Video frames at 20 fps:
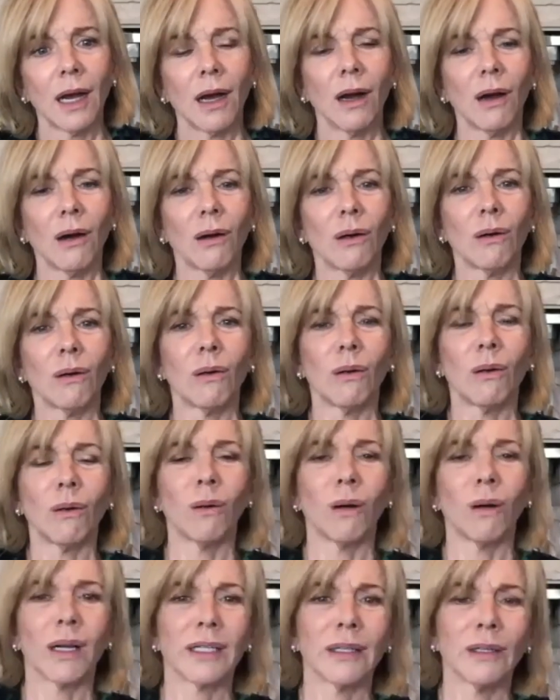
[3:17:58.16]
Oh,
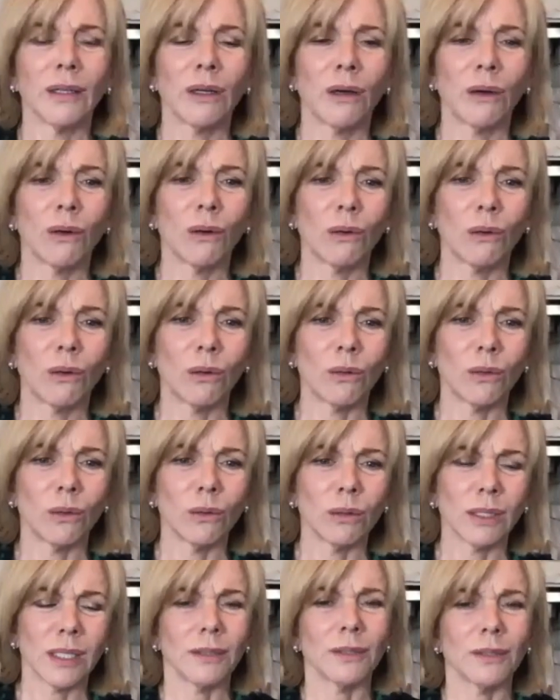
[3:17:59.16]
I know.
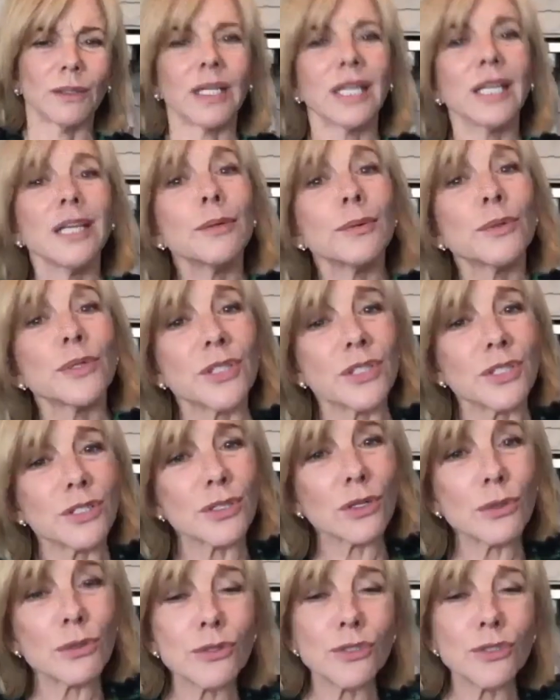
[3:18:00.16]
Oh, he was so